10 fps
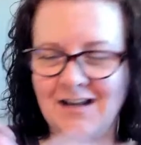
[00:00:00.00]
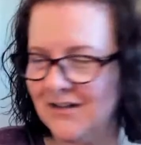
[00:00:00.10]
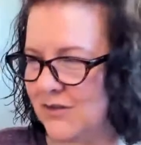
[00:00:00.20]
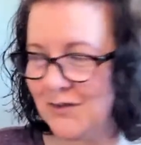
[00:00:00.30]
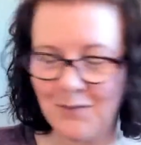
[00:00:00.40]
It
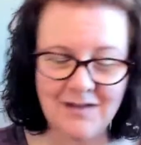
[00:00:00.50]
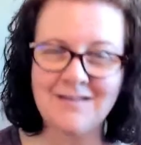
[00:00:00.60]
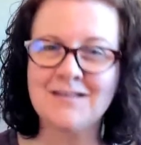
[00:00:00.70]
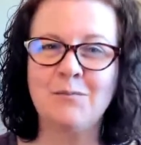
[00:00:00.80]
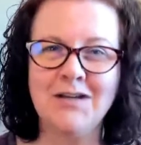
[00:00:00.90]
just may
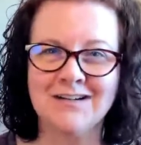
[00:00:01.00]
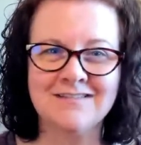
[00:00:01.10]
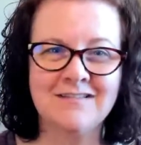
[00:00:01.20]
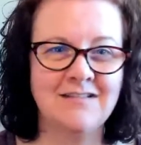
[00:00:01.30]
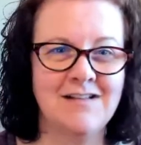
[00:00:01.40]
disappear.
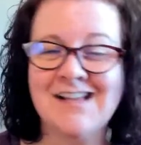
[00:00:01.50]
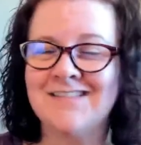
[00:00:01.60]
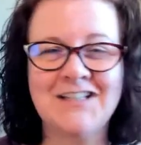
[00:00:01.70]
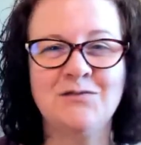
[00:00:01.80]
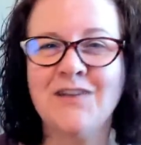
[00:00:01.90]

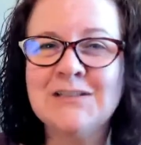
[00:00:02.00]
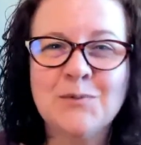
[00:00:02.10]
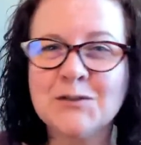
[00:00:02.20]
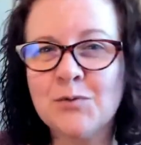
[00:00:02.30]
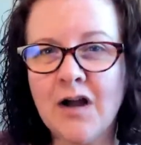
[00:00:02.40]
That's
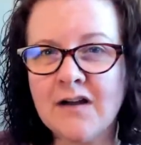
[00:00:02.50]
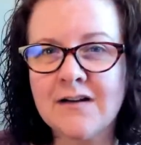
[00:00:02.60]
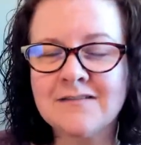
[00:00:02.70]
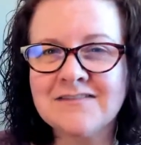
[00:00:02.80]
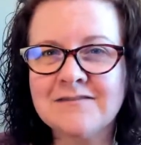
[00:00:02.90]
Facebook's
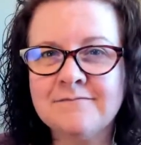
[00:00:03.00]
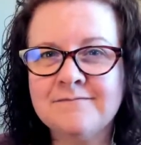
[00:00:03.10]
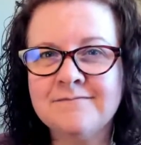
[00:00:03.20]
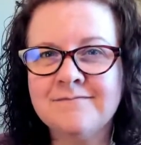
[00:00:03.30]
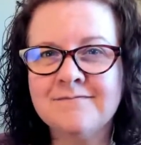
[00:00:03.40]
prerogative,
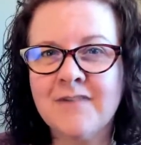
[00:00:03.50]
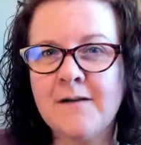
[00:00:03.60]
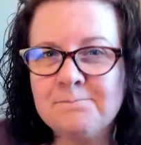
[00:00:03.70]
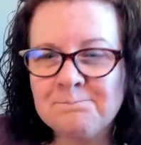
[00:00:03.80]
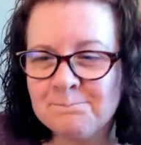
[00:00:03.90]
right?
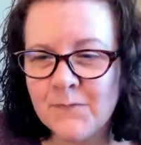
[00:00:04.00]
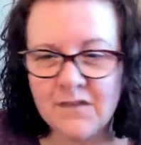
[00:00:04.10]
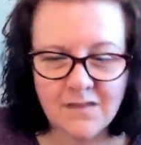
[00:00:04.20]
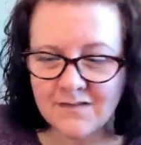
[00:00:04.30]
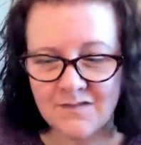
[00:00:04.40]

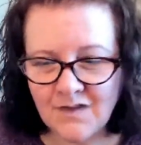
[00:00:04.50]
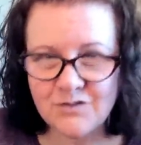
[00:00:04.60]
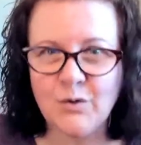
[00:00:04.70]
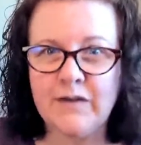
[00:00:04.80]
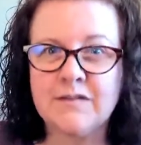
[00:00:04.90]
Their
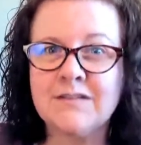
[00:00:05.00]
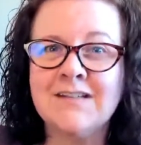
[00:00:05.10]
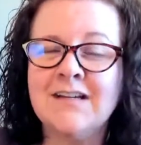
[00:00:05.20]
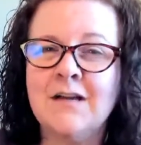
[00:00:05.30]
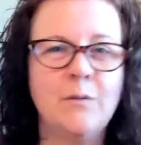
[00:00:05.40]
choice.
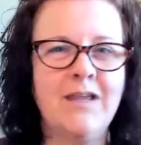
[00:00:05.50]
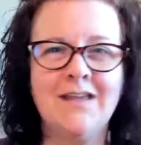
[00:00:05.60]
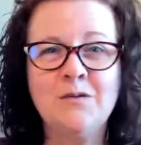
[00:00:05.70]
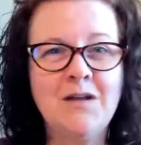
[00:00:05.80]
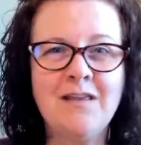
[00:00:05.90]
We can't
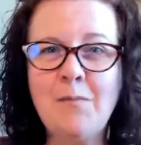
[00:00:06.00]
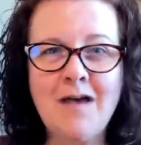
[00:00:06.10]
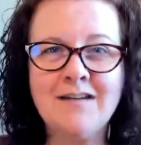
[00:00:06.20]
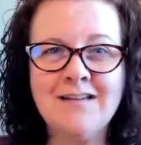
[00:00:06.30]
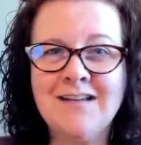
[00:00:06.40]
do anything
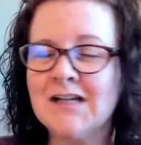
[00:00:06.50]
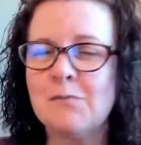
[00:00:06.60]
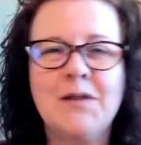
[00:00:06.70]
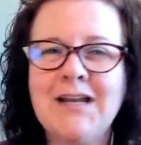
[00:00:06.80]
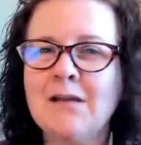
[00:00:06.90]
about it.
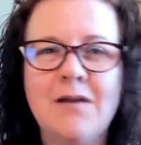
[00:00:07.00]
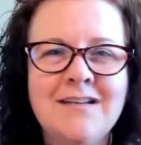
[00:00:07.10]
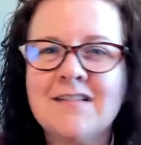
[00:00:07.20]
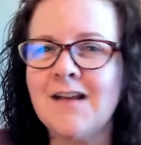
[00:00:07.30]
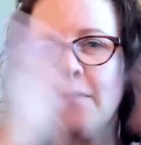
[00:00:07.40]
Complaining about it
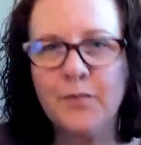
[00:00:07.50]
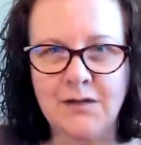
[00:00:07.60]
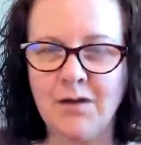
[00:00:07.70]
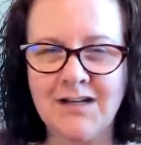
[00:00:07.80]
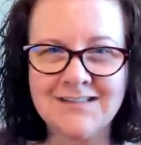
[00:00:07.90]
doesn't help
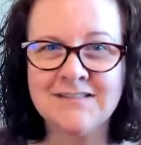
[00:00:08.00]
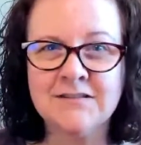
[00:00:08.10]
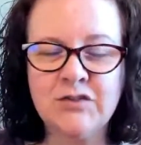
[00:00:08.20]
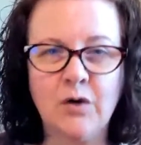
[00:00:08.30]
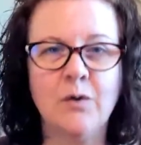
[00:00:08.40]
anybody.
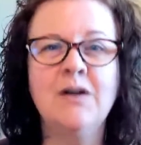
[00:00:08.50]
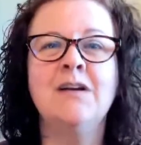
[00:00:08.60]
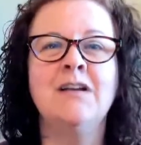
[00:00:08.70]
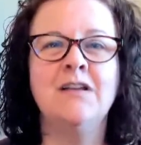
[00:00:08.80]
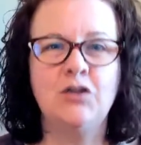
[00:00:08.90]
So
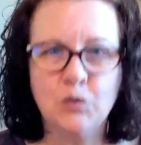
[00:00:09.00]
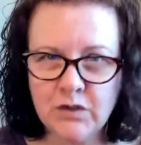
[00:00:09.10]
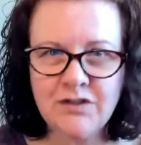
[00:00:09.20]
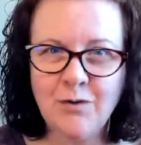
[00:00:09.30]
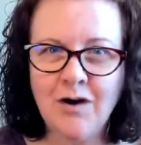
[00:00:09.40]
you
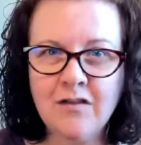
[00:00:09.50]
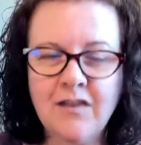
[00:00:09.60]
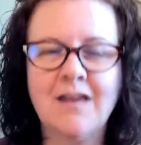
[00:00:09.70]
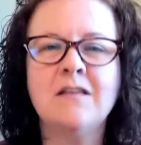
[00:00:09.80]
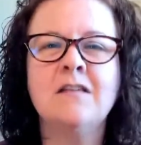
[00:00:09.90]
can do hard
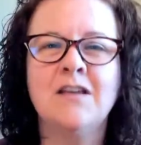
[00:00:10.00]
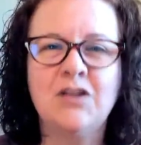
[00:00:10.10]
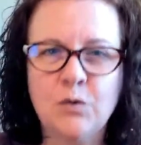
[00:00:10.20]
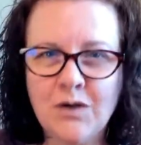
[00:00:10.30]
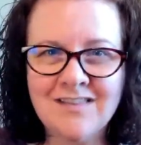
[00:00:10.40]
things.
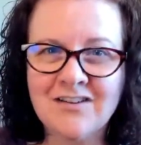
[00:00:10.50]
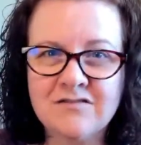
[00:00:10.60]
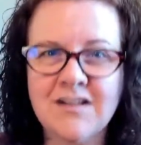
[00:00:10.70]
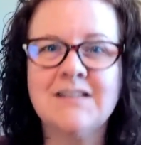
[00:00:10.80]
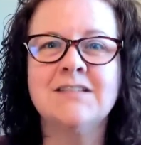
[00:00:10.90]
You can learn
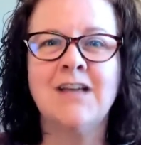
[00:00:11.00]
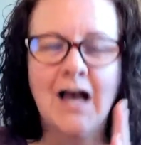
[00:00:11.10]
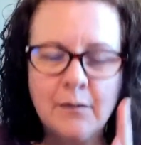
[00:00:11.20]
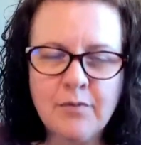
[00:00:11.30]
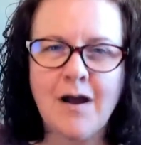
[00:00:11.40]
this.
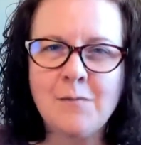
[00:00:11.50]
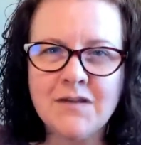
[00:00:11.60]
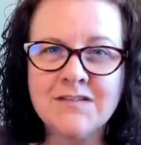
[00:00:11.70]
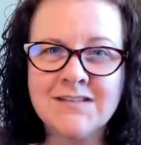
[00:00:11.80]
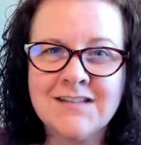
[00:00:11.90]
I
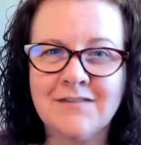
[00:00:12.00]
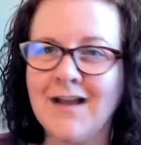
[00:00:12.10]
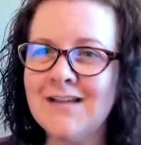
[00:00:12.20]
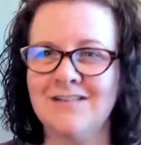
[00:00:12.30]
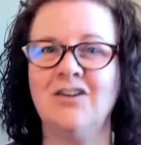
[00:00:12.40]
promise. If I
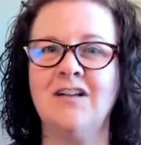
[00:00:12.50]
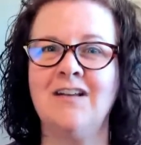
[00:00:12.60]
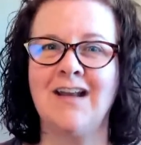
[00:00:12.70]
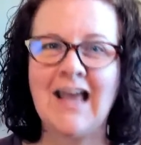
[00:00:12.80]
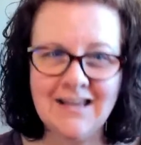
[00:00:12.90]
can learn it
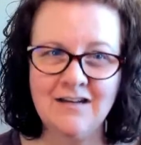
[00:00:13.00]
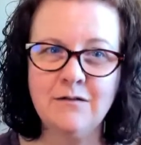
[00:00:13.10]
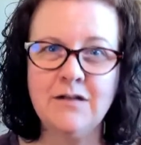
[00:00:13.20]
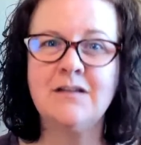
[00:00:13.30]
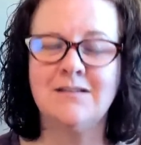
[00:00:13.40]
and I can do
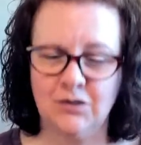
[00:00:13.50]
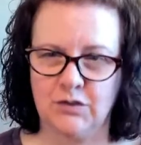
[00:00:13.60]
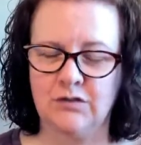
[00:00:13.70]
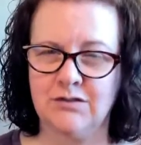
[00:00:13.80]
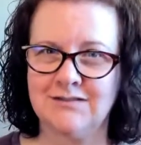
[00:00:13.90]
it, you can
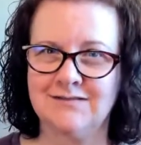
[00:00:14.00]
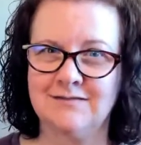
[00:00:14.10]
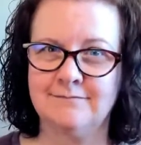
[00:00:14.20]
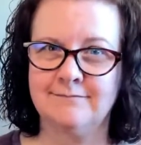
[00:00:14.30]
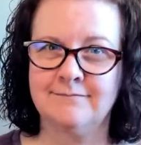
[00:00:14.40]
do it.
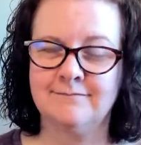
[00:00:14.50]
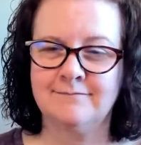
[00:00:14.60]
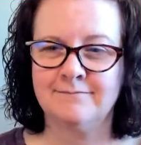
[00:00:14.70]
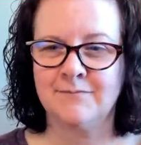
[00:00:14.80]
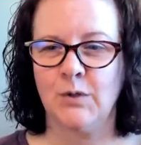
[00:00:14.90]

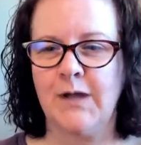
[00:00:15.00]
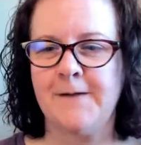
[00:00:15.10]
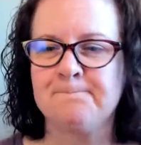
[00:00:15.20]
Okay.